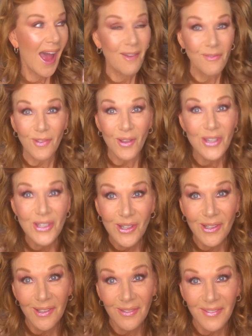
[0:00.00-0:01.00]

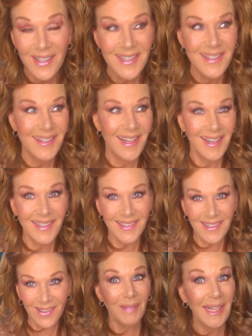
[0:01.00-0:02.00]
version of this that I
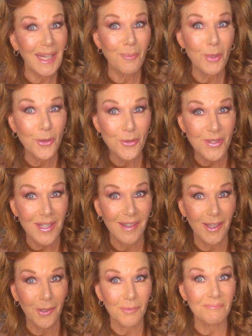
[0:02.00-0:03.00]
did many moons
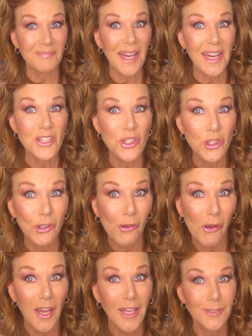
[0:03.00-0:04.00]
ago.
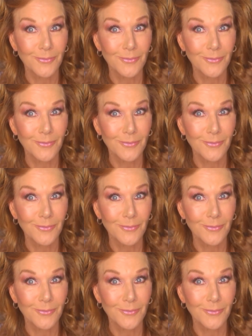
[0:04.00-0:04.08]
Enjoy.